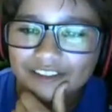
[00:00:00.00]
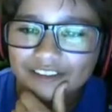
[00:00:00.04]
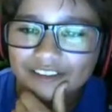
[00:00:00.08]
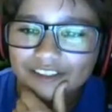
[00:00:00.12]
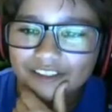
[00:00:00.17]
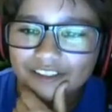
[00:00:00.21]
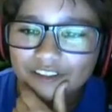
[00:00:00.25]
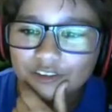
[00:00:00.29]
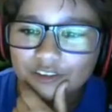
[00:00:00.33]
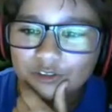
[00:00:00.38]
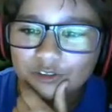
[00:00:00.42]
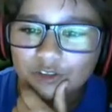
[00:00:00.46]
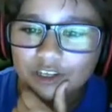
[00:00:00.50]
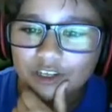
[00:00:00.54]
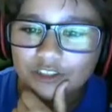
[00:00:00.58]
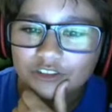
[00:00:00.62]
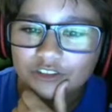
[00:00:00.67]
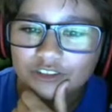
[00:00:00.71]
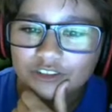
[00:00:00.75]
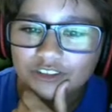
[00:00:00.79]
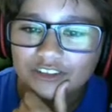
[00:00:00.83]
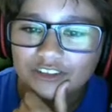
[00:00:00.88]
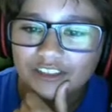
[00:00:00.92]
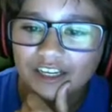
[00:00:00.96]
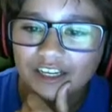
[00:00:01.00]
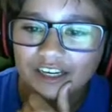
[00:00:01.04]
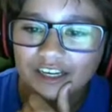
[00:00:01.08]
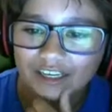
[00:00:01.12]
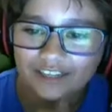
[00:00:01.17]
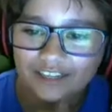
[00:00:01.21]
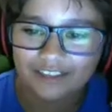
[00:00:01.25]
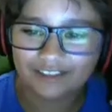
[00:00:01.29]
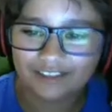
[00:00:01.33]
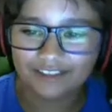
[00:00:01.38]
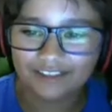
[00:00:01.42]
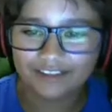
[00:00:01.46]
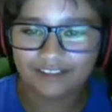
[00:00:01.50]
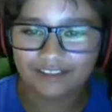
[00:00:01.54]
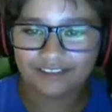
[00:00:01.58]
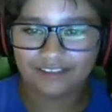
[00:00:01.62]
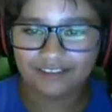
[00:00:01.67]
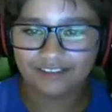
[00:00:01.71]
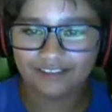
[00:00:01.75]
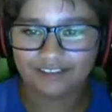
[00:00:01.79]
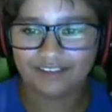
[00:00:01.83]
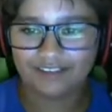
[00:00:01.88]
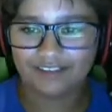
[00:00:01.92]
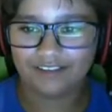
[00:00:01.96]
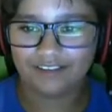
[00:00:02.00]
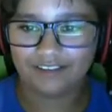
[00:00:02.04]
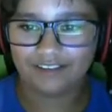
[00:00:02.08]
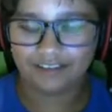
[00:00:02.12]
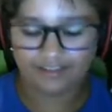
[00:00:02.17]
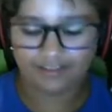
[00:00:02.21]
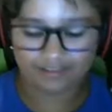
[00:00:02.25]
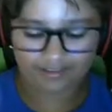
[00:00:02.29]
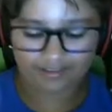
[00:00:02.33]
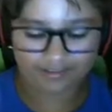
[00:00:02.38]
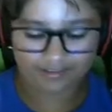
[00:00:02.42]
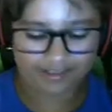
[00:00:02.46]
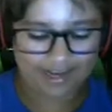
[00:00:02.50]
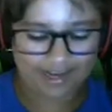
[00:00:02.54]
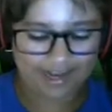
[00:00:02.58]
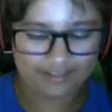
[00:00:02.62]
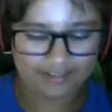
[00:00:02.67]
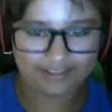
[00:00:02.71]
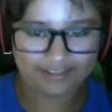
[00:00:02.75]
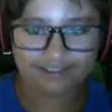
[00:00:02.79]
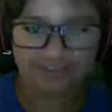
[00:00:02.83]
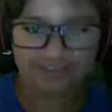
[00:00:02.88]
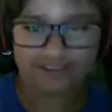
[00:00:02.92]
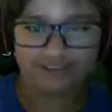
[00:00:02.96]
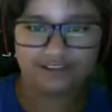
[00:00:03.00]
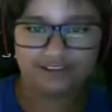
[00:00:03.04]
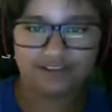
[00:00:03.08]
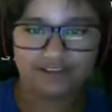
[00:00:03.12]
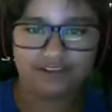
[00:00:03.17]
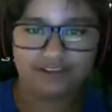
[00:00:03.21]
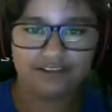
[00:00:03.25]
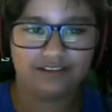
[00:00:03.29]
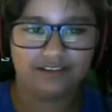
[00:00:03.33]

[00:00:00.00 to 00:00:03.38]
the construction site. Yes.